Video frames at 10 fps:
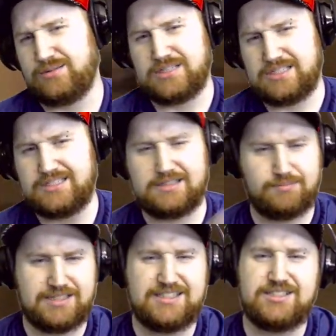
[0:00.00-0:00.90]
It's just a,
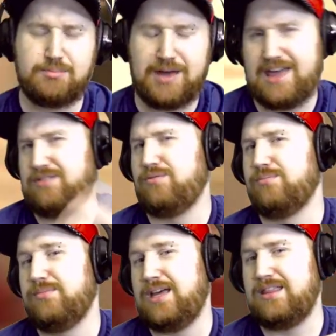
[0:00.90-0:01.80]
it's just a bathroom,
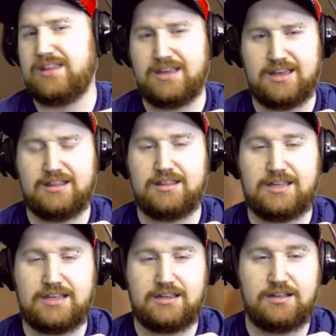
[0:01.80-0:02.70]
and then
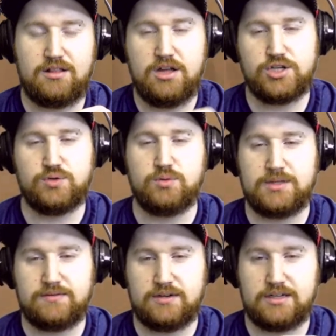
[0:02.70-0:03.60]
the laundry room at
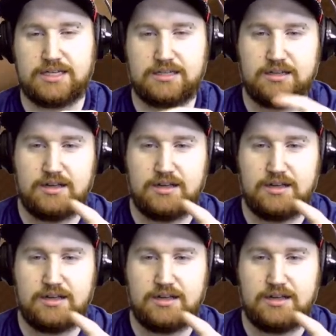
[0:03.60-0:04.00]
the very end